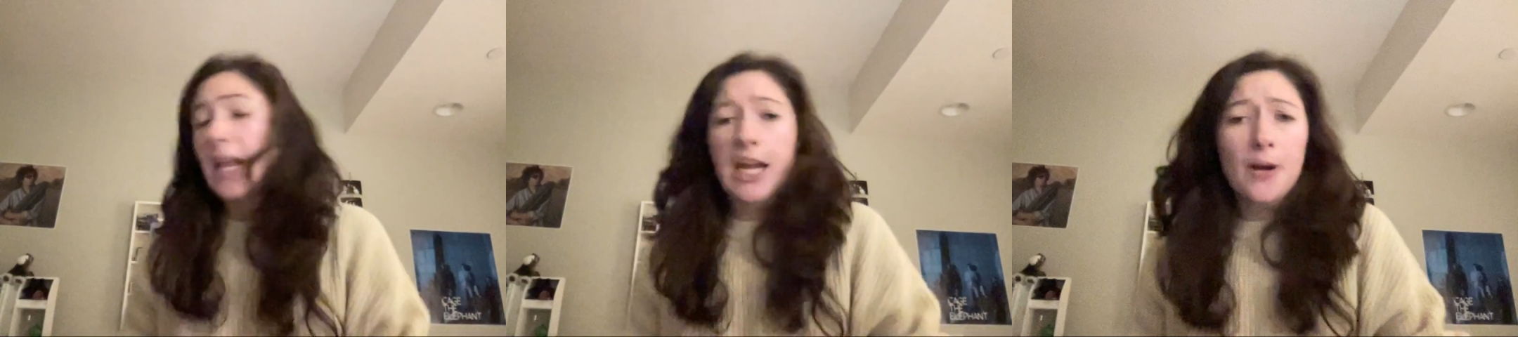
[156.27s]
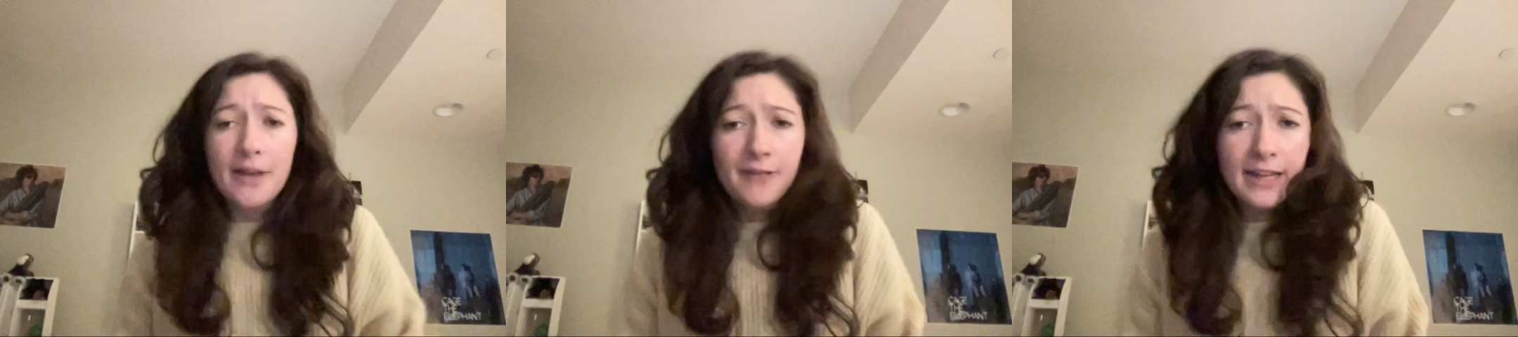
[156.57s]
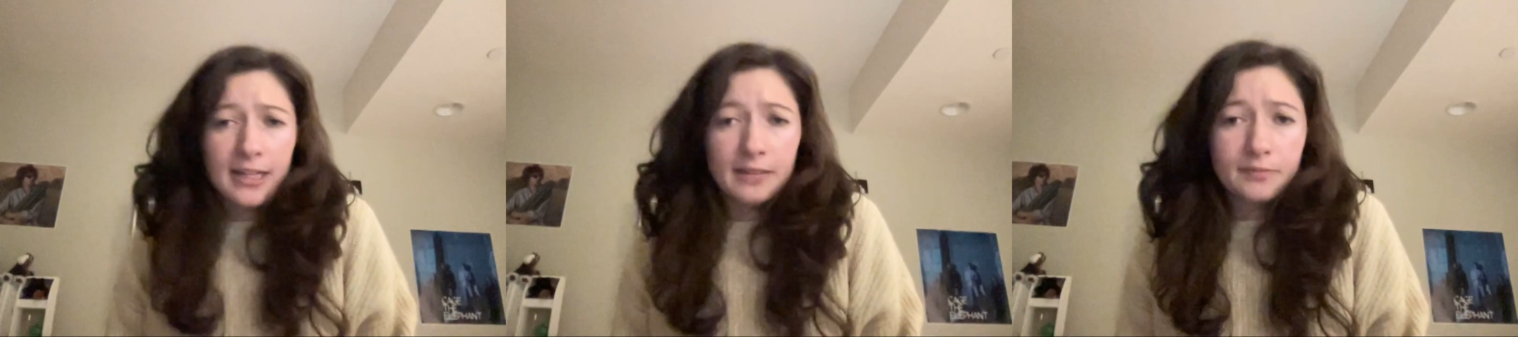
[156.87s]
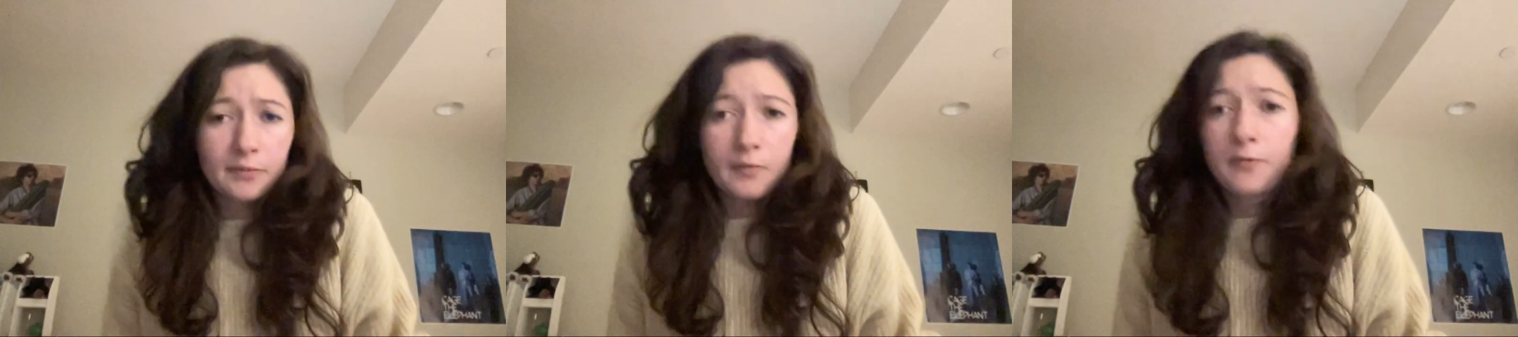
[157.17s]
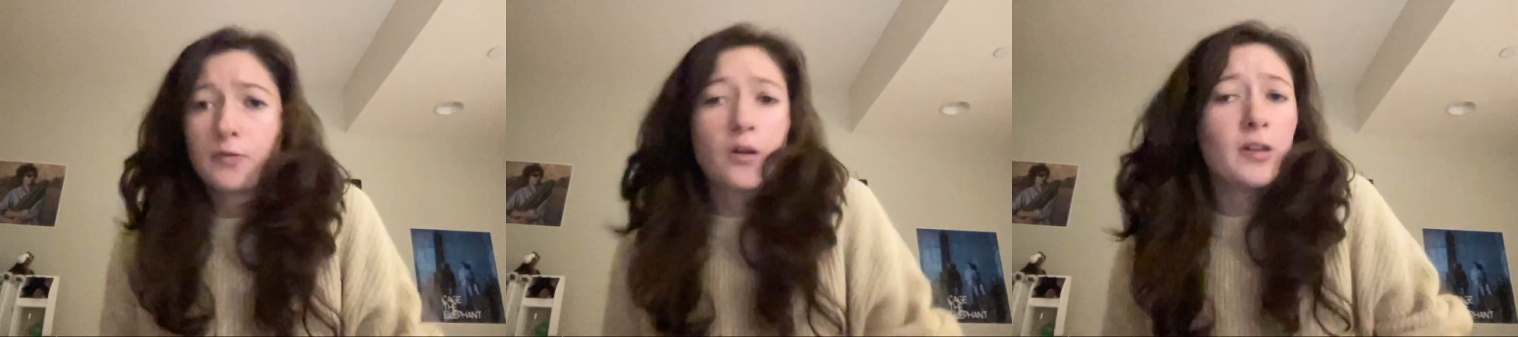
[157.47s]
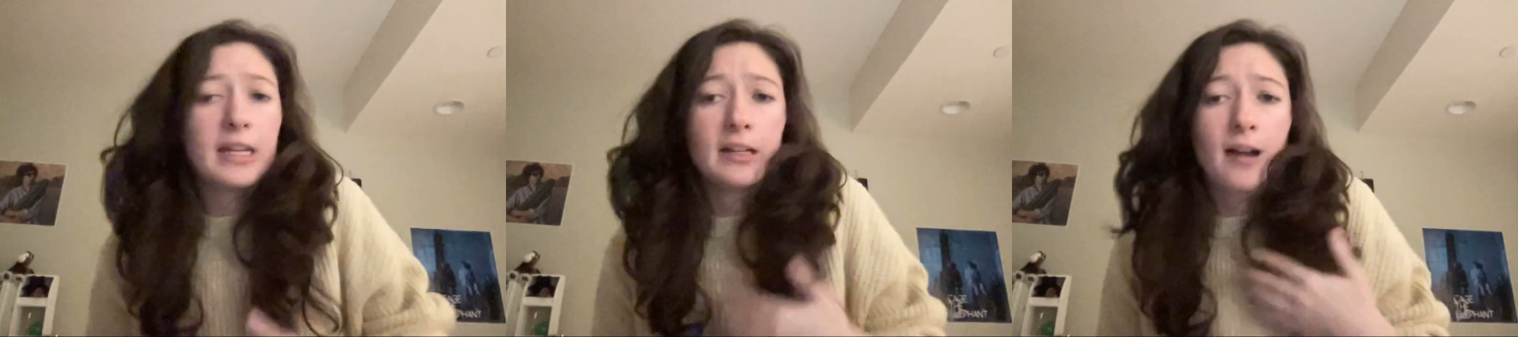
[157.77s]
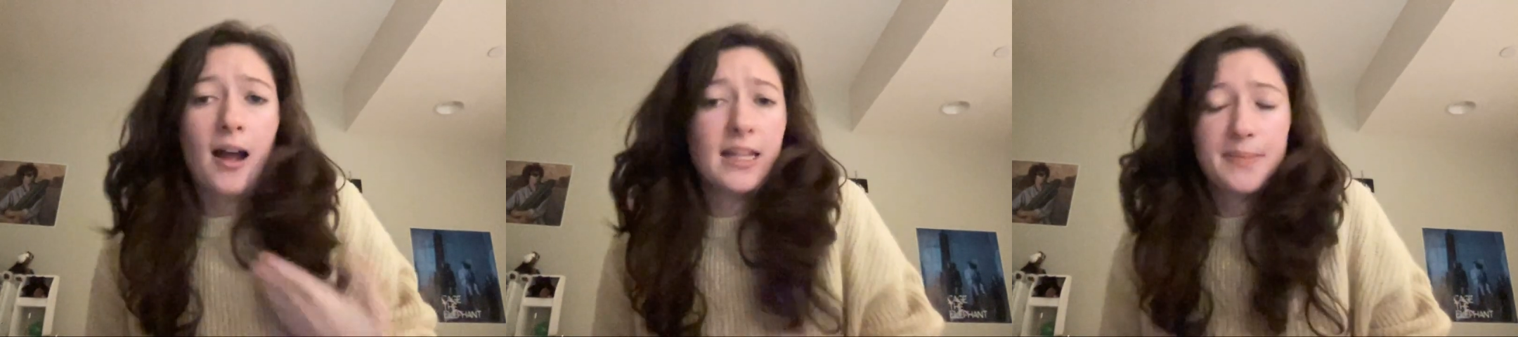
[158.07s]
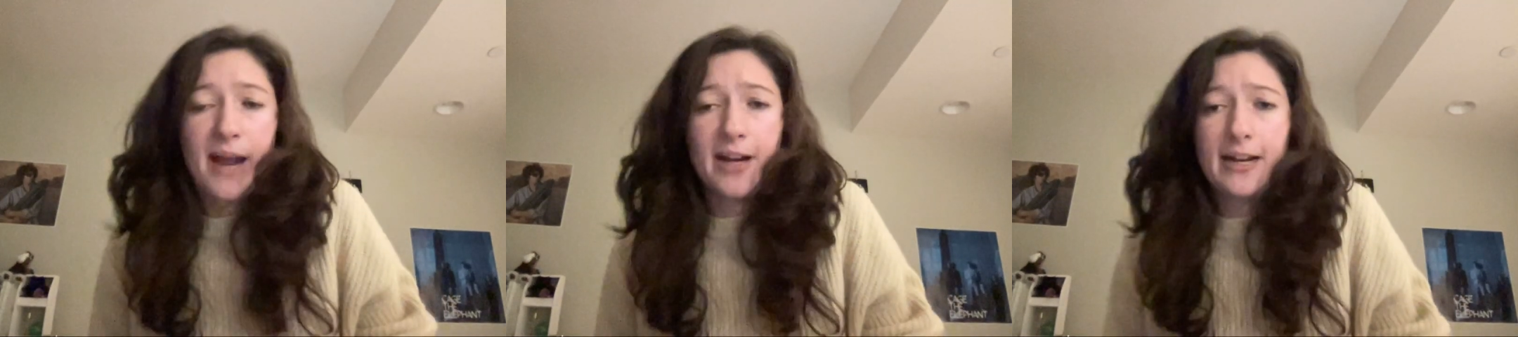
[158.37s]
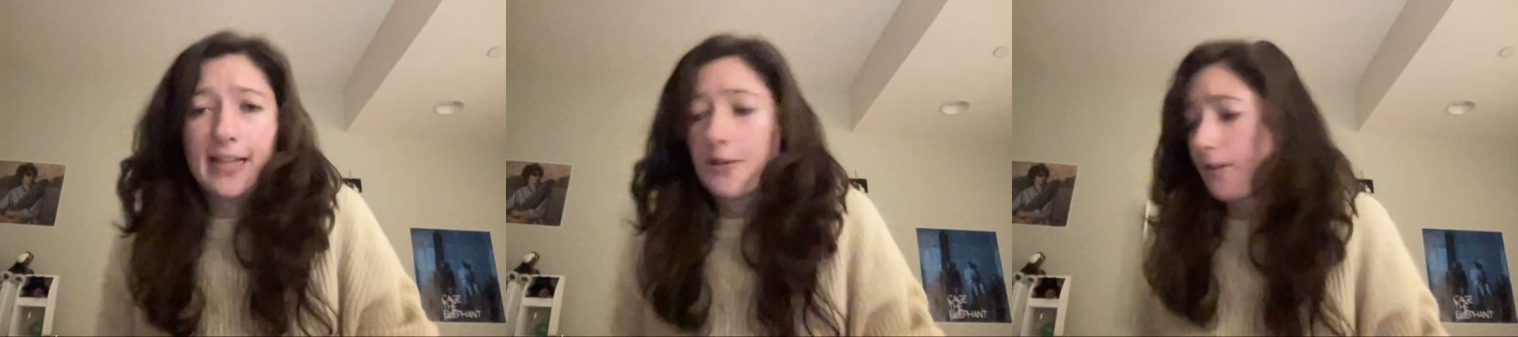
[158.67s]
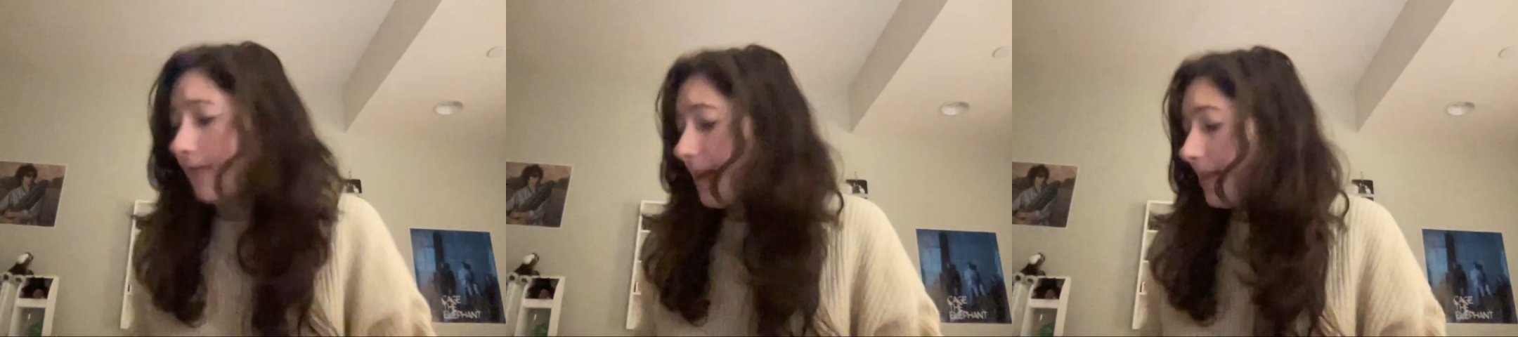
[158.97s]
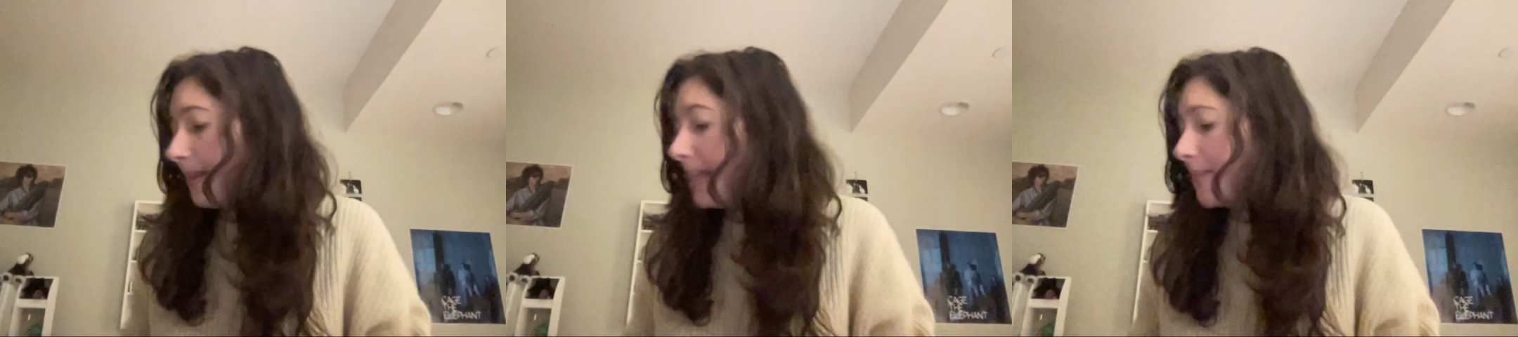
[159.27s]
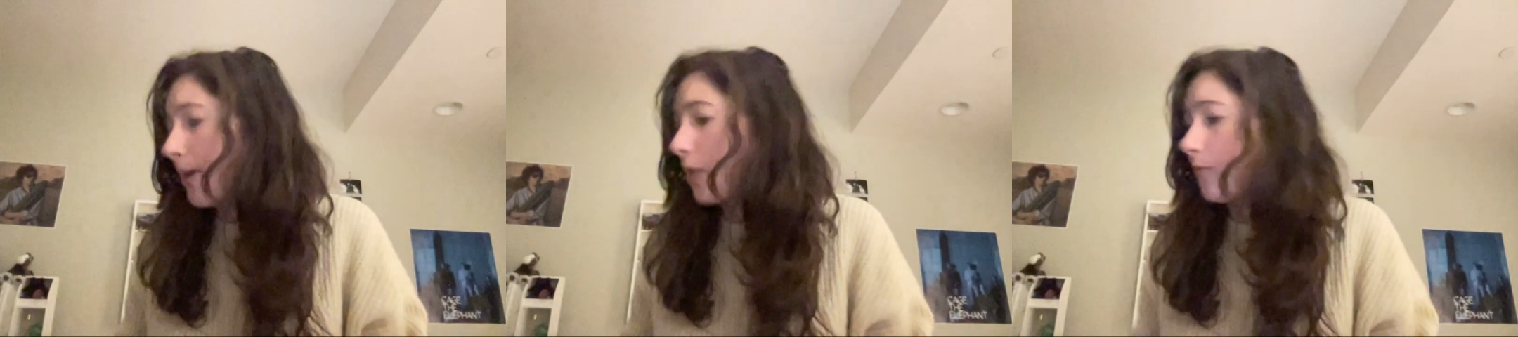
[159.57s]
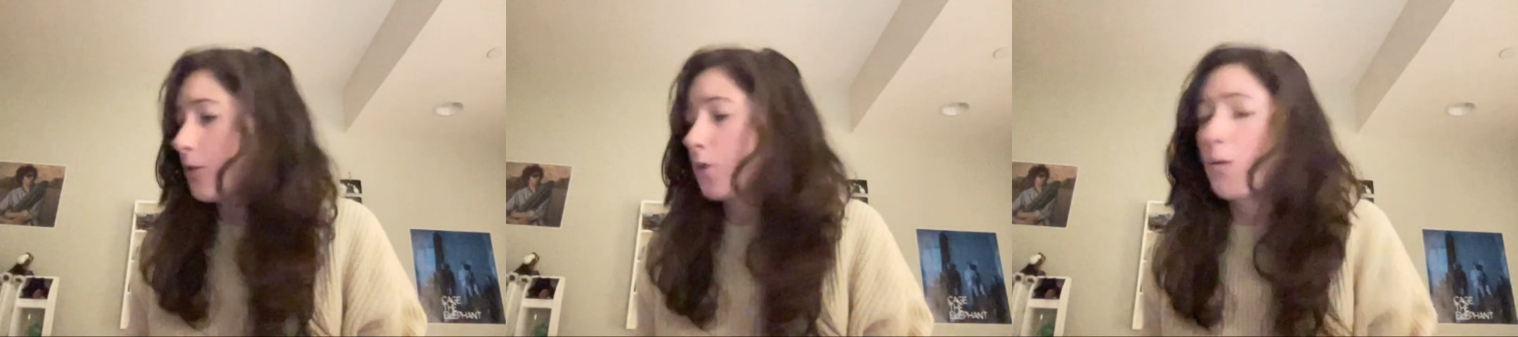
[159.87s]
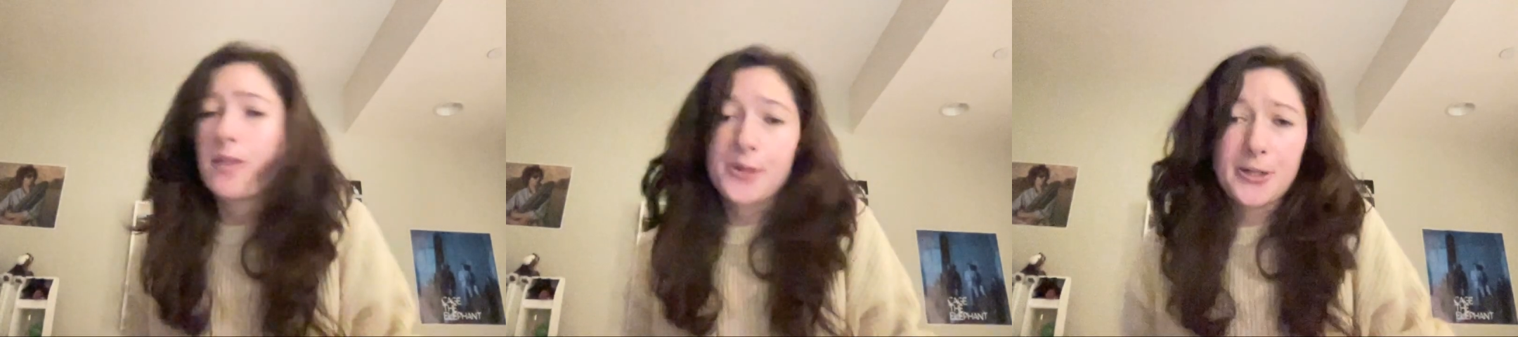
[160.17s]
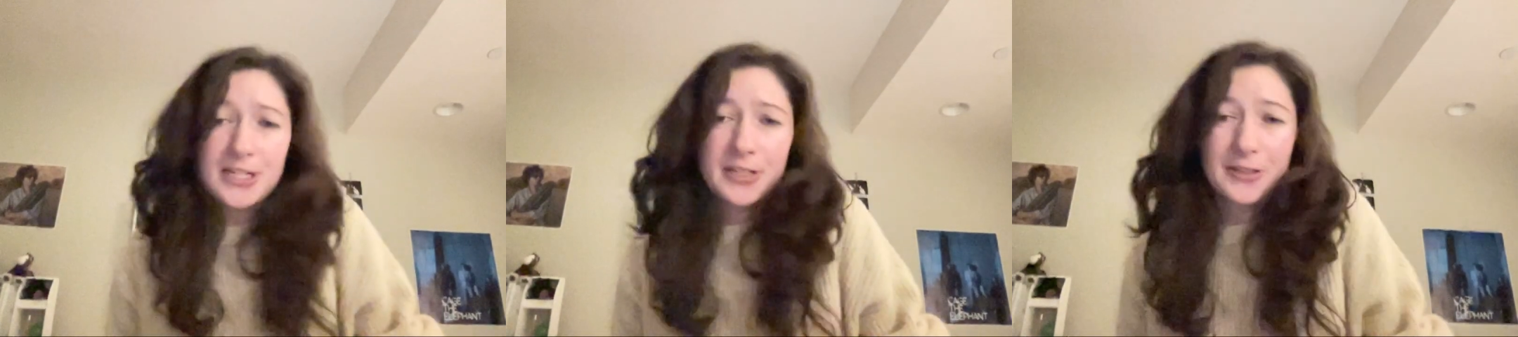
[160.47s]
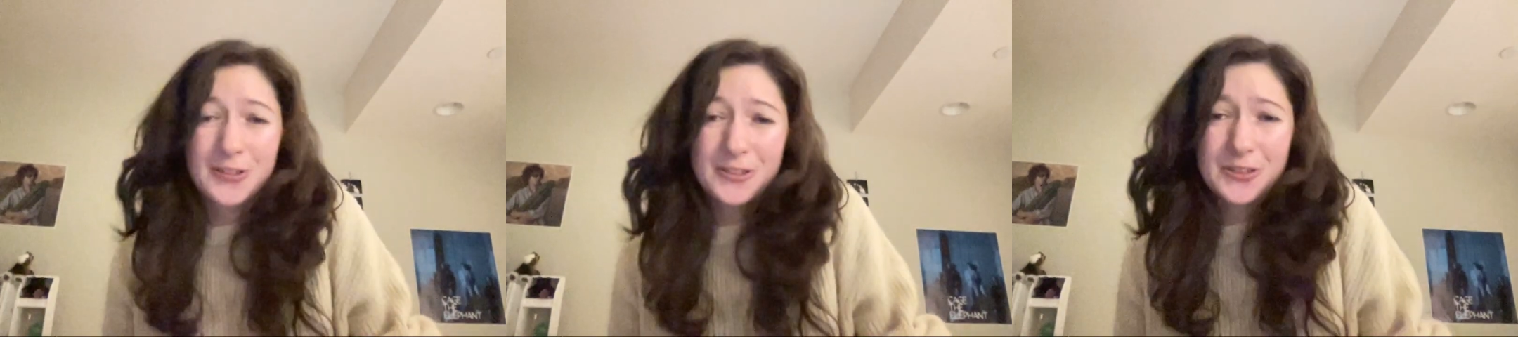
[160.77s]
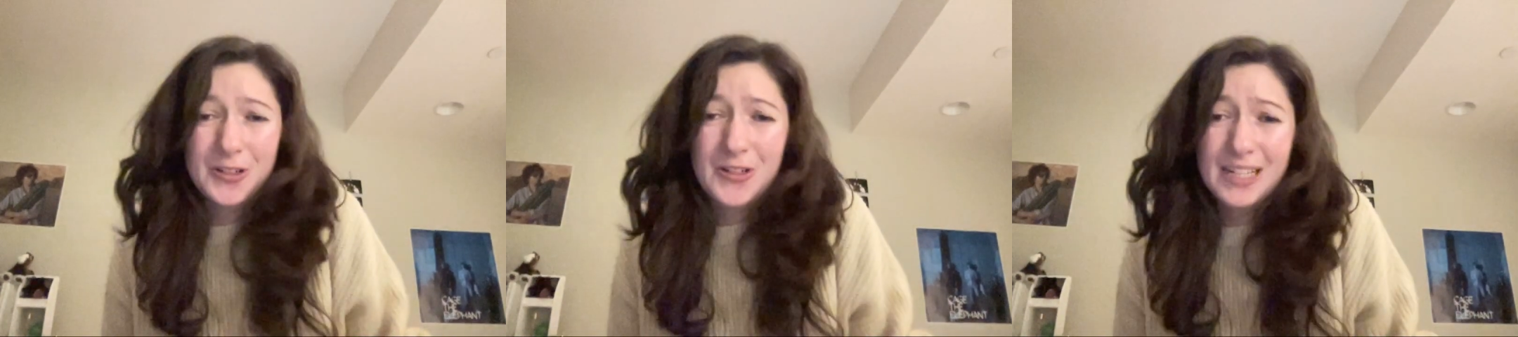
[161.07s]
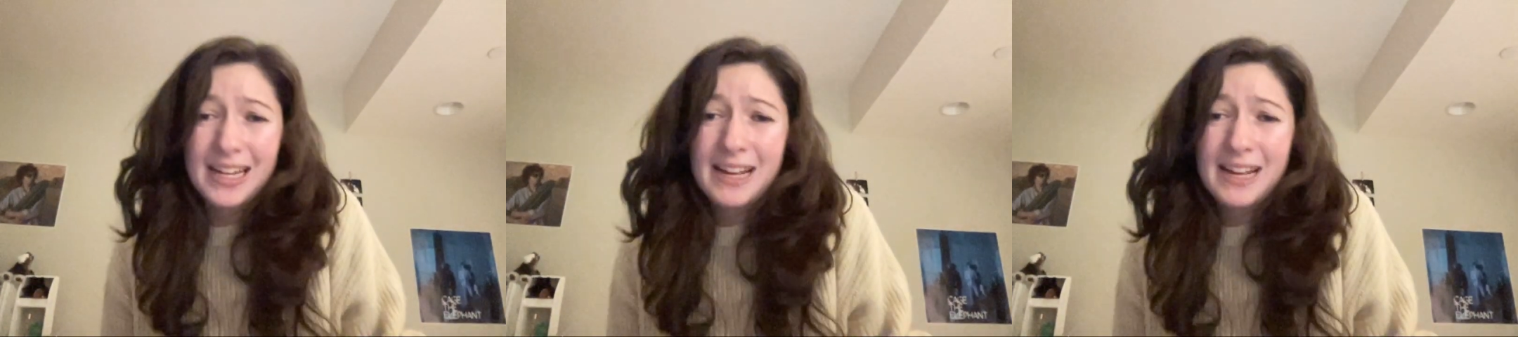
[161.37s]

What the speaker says: Now, I find it fully awe-inspiring that you could find this much from just one 13-year-old girl's